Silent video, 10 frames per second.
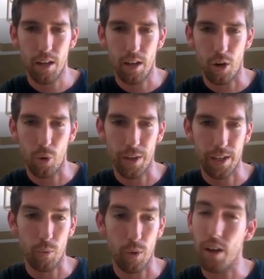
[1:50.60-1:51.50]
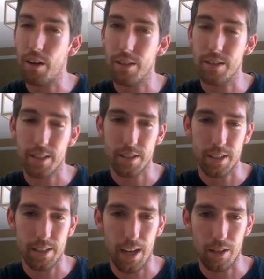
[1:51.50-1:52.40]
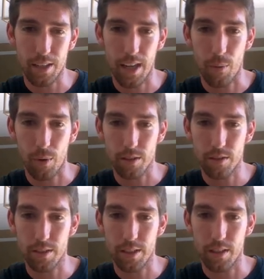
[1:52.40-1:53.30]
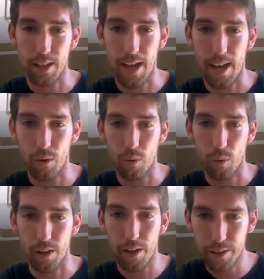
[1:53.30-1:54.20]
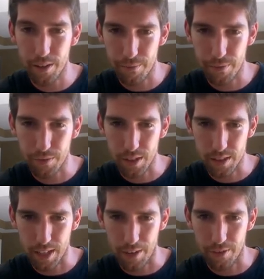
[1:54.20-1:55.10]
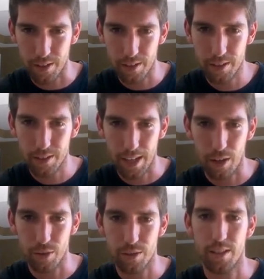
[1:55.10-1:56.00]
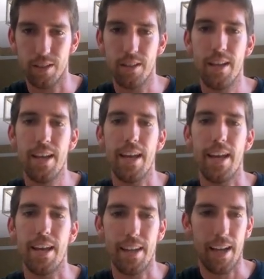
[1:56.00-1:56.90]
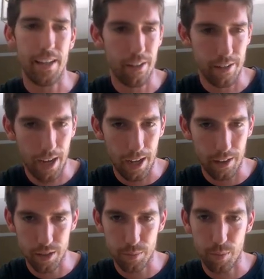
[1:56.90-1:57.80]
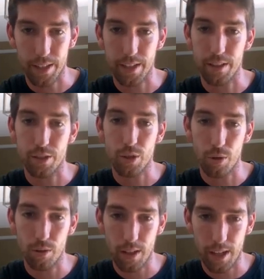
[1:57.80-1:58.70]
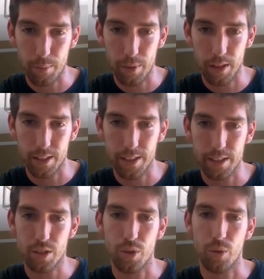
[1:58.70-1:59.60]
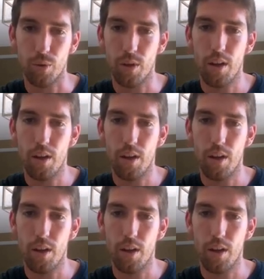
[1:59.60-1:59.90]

owing $160,000, and we're still at $157,900, bringing the total liabilities to